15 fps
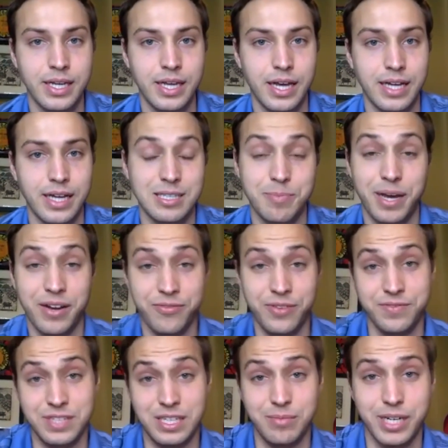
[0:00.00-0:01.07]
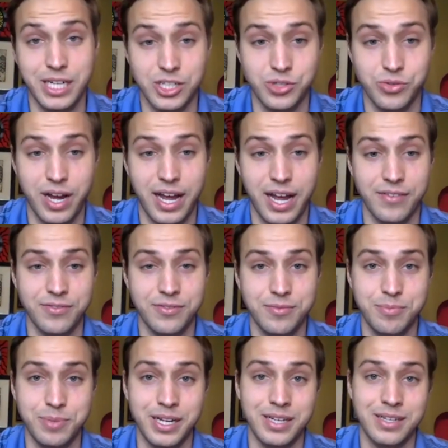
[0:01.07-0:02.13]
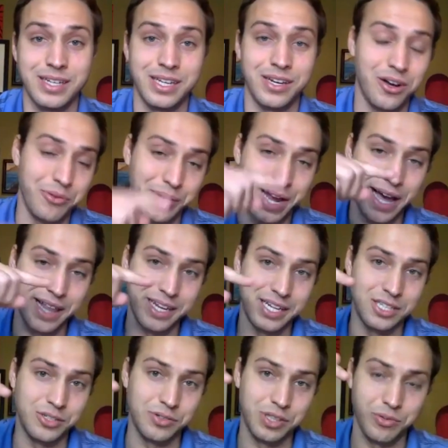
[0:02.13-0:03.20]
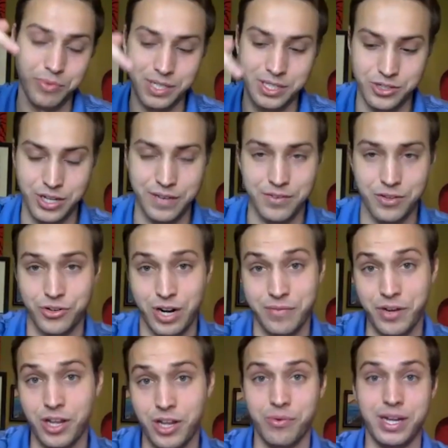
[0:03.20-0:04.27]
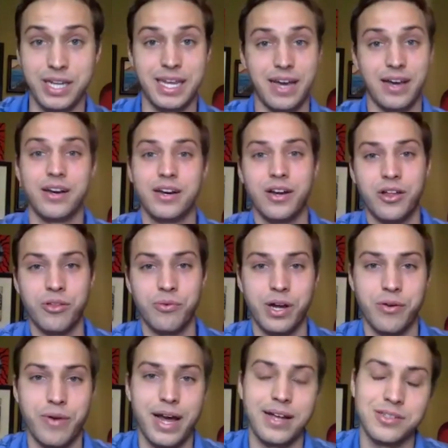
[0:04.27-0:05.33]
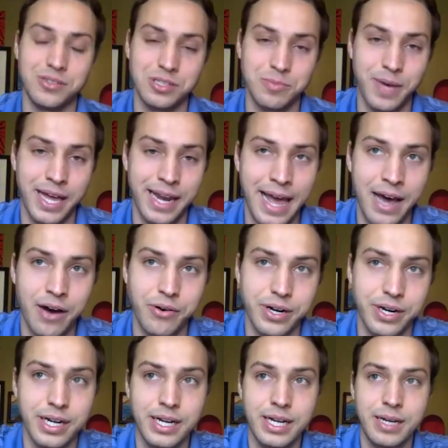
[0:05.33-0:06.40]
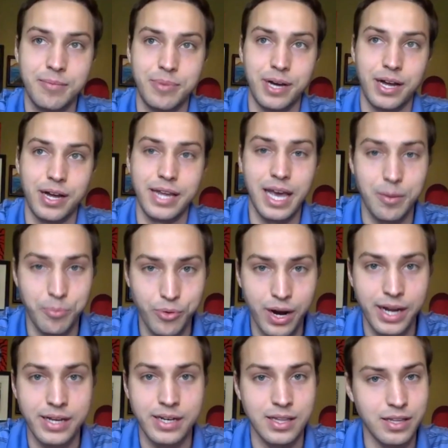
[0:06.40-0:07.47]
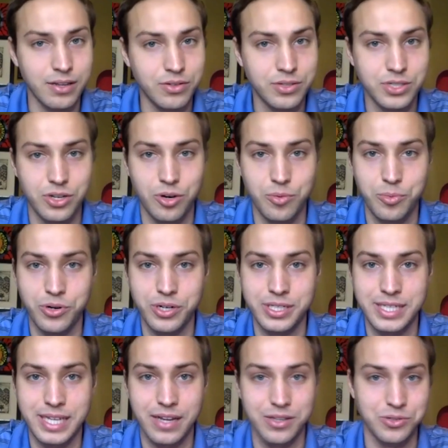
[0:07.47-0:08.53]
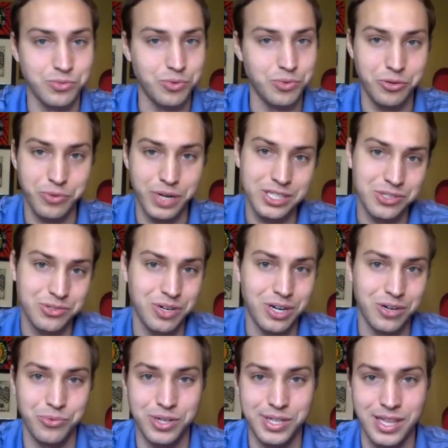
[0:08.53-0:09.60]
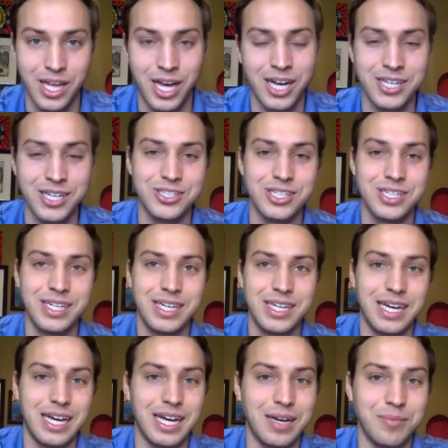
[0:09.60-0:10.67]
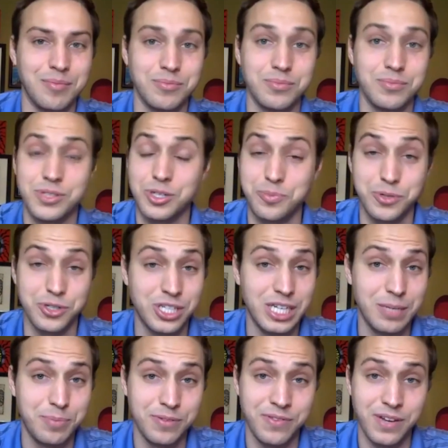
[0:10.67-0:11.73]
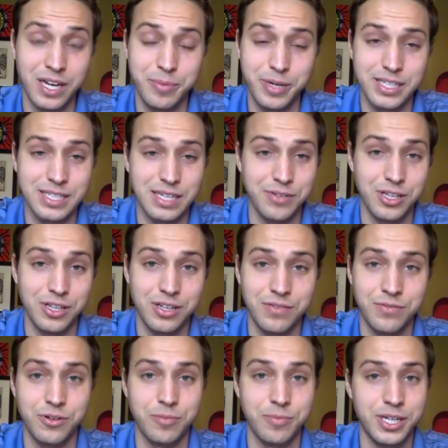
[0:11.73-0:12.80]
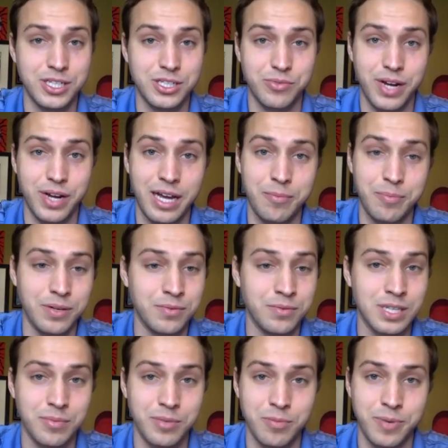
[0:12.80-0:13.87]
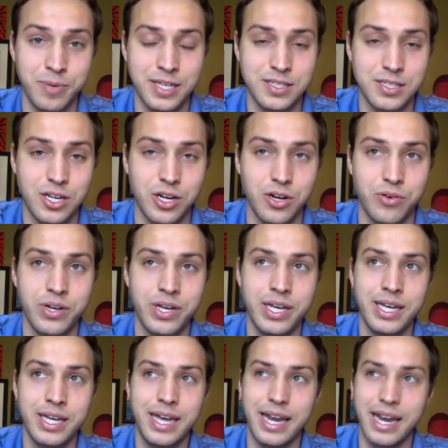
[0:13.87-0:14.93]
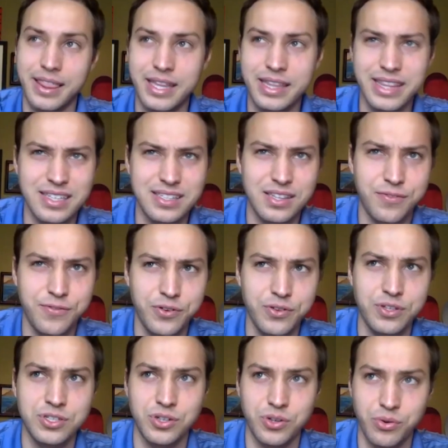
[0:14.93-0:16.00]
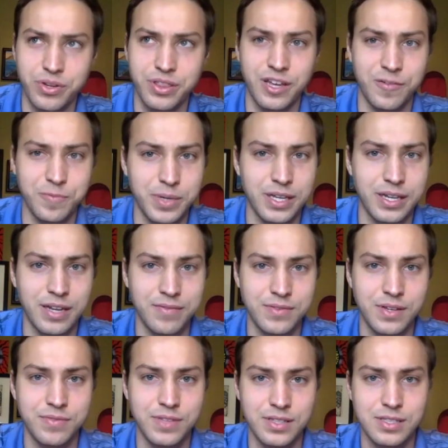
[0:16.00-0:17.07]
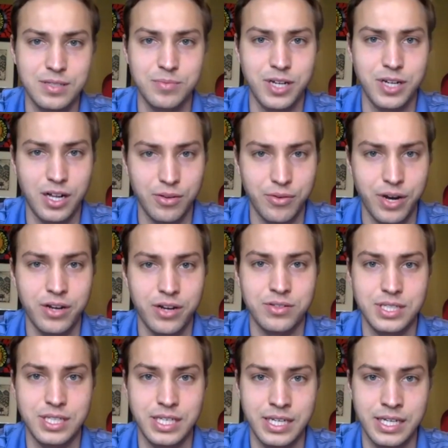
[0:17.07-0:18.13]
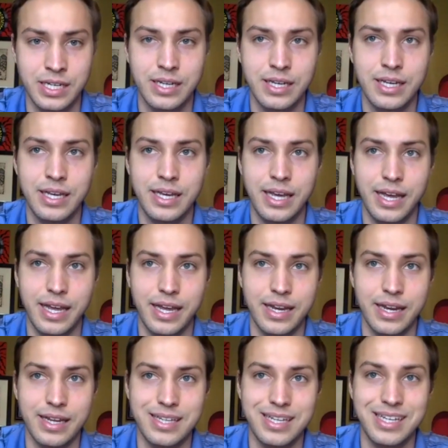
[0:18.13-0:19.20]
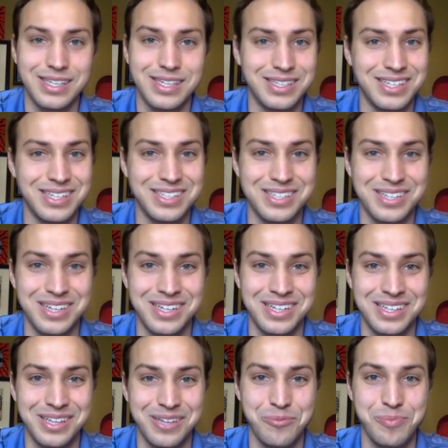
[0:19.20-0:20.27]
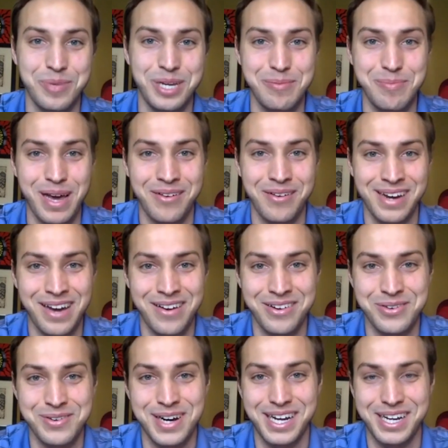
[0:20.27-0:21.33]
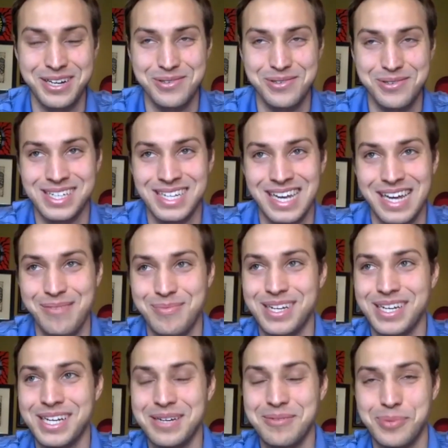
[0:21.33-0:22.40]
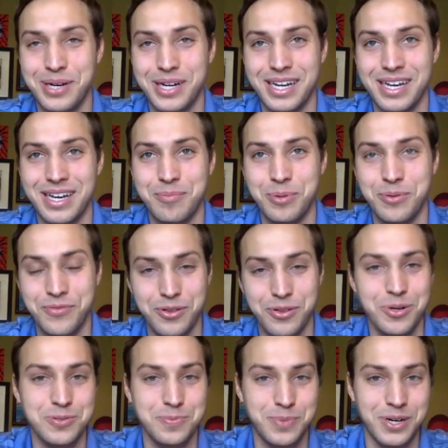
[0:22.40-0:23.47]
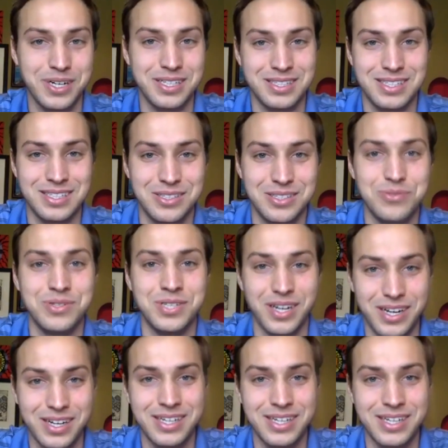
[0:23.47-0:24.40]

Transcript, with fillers: uh, it's about a 15 minute drive, but in all reality, during the winter, you have to drive all the way down mm-hmm. and all the way around, so it's about an hour. But yeah, Brighton, a little snowboard town. There's one restaurant, one lodge, um, super cheap if anybody's ever looking for a budget ride, but some of the best snow. And I think that's the furthest north I've been. I've, I've done some Colorado skiing, and I did did a little mini mountain out in Ohio one time, but uh, but for the most part, it's it's Utah.